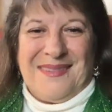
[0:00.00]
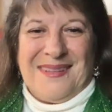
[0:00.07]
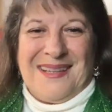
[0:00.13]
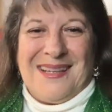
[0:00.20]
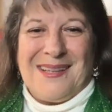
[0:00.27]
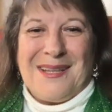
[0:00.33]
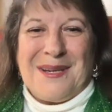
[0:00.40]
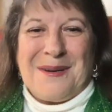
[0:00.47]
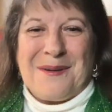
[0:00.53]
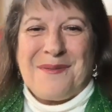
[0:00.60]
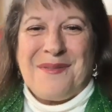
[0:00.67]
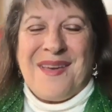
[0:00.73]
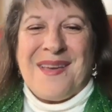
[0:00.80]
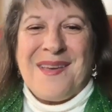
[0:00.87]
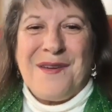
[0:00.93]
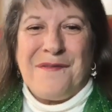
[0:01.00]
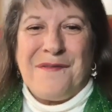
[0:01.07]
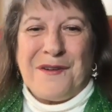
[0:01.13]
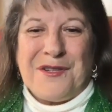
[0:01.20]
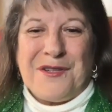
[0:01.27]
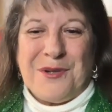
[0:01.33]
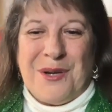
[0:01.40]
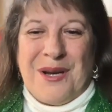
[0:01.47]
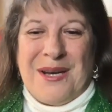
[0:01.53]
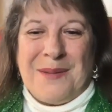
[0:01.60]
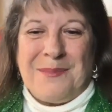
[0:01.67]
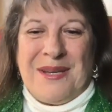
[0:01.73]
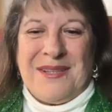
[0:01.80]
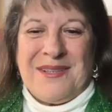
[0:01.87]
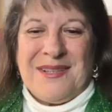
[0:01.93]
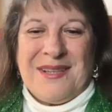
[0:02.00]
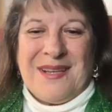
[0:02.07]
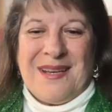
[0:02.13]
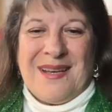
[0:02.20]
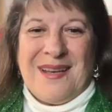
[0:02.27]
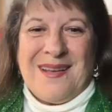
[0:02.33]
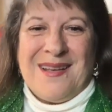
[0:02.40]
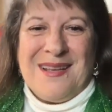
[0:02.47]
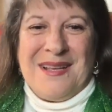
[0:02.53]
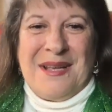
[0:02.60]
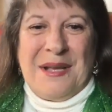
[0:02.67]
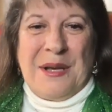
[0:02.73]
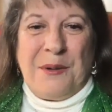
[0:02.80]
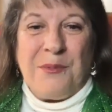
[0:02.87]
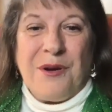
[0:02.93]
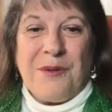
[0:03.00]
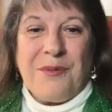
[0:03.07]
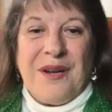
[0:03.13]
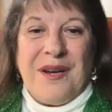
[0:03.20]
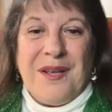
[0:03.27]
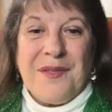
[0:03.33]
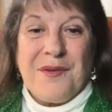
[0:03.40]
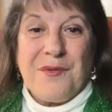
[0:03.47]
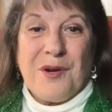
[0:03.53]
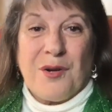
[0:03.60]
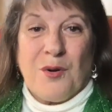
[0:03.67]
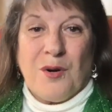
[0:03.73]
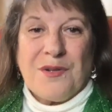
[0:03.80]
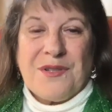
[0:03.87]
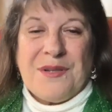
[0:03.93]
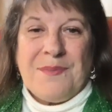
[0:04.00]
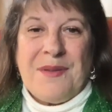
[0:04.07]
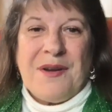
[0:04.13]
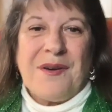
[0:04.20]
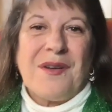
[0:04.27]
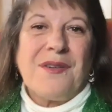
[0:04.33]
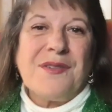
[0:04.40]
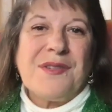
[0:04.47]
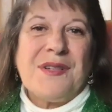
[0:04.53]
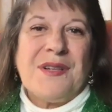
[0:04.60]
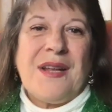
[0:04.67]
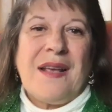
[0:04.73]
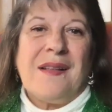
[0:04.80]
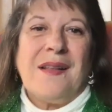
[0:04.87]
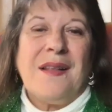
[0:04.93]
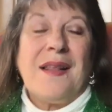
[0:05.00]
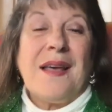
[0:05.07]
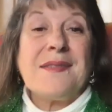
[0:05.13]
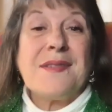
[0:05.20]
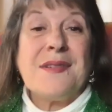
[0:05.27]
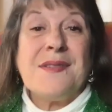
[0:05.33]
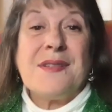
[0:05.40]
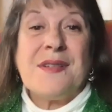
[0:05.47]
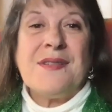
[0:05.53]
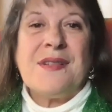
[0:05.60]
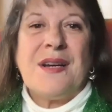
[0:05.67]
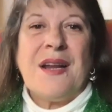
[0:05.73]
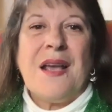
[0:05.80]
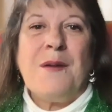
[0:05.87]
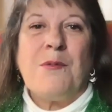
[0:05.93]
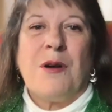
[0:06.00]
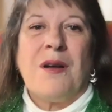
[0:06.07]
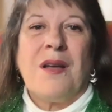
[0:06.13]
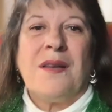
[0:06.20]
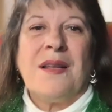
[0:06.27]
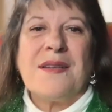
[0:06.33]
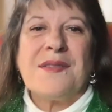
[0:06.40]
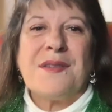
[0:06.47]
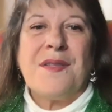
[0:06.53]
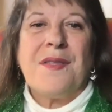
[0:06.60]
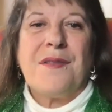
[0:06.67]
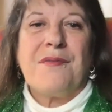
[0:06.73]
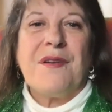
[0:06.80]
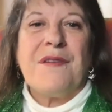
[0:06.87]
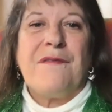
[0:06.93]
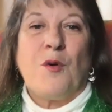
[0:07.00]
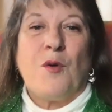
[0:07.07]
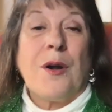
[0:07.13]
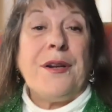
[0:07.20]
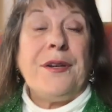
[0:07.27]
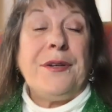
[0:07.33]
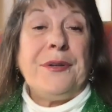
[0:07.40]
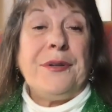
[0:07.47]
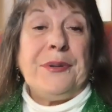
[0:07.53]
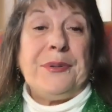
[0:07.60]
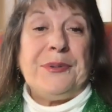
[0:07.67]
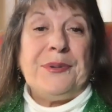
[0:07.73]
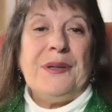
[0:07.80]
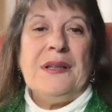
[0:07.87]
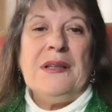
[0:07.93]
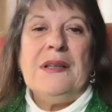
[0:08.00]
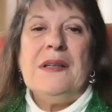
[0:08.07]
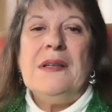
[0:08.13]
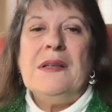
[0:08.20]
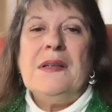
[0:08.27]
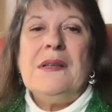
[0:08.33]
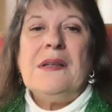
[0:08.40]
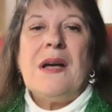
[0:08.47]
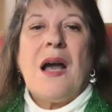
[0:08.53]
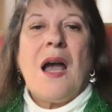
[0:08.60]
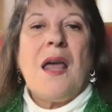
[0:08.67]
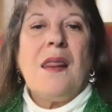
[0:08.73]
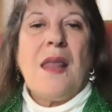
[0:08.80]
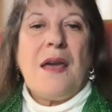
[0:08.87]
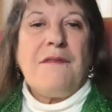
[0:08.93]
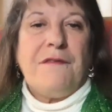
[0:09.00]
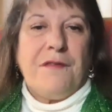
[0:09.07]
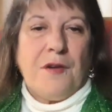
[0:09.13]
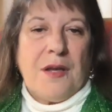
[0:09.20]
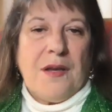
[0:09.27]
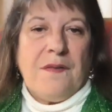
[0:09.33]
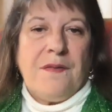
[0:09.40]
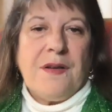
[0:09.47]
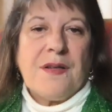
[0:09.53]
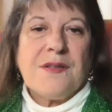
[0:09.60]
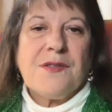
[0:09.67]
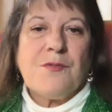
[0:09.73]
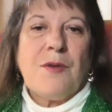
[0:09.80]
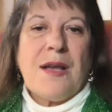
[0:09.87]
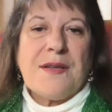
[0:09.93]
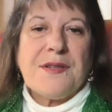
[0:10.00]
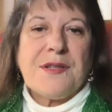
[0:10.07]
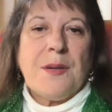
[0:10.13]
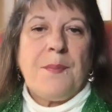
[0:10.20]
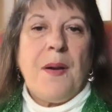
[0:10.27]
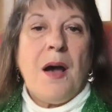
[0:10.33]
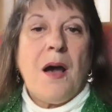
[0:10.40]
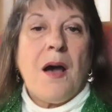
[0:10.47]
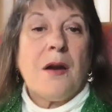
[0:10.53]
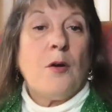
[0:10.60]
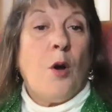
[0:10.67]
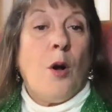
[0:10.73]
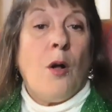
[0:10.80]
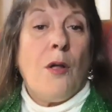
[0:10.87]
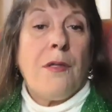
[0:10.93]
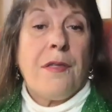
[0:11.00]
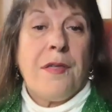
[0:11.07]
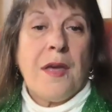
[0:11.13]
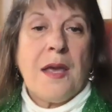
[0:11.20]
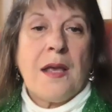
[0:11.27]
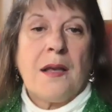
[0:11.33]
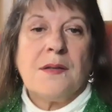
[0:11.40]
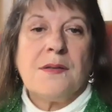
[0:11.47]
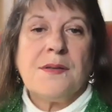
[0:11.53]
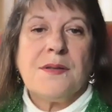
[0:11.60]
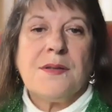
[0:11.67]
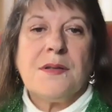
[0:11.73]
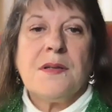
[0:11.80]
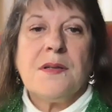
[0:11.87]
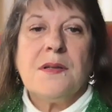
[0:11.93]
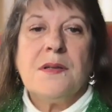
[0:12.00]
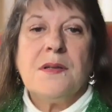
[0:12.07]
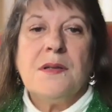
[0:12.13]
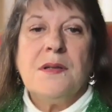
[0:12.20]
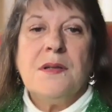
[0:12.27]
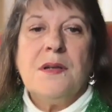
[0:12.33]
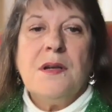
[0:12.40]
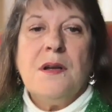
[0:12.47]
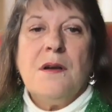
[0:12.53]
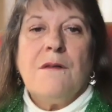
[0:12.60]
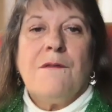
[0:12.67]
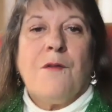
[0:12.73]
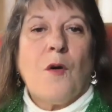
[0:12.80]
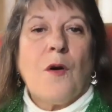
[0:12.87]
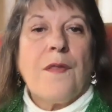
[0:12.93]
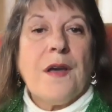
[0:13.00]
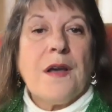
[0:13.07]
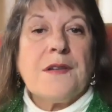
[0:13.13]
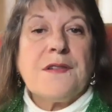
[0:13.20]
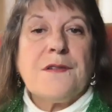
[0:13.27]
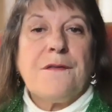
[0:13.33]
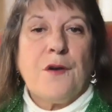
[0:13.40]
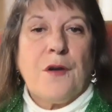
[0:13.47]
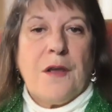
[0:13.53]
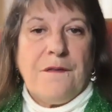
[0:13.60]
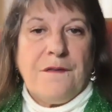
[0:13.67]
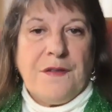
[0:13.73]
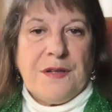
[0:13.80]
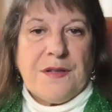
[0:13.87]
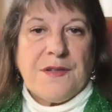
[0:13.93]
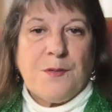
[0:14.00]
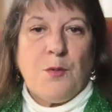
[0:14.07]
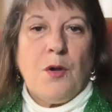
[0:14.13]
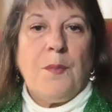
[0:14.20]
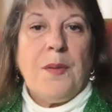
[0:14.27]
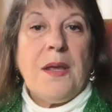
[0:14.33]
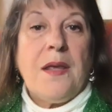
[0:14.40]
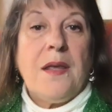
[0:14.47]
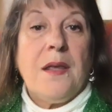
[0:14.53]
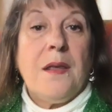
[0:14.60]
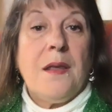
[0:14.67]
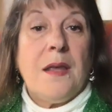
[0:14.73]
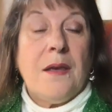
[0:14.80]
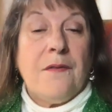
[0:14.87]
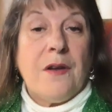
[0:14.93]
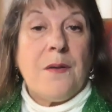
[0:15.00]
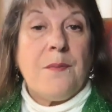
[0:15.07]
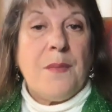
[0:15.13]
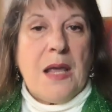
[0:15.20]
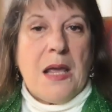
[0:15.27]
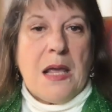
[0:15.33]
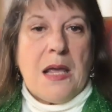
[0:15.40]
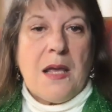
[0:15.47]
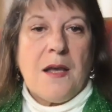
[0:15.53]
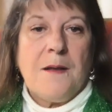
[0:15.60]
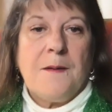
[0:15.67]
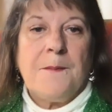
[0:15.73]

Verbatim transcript: Hello, thank you for joining me today. We're reading through A Course in Miracles to Daily Lessons, and today we're on lesson three forty-two. I let forgiveness rest upon all things, for thus forgiveness will be given me.